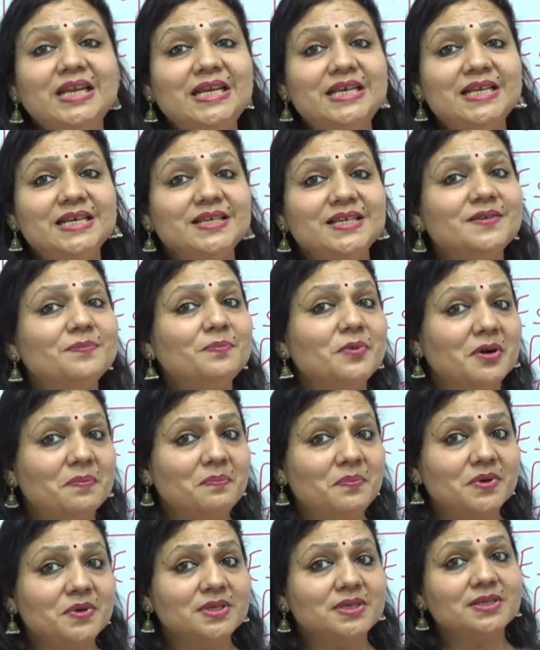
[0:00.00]
reading's
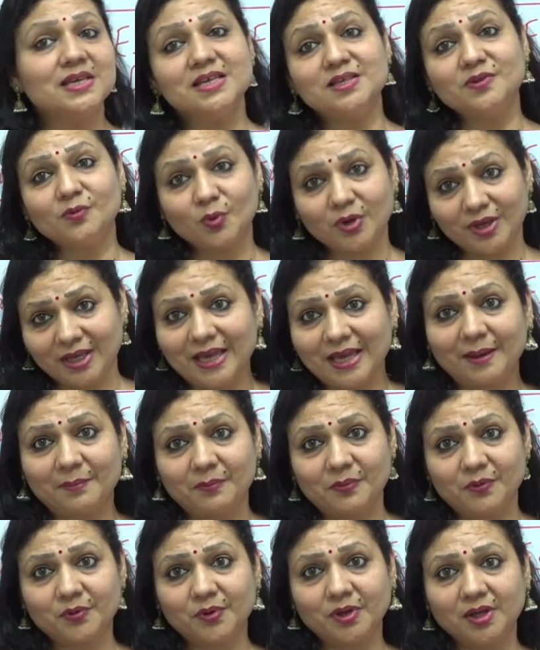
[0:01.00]
purpose is
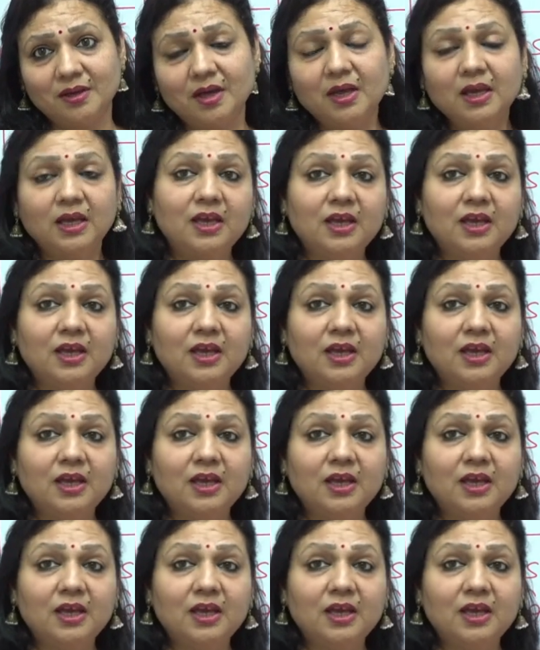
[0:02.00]
vocabulary.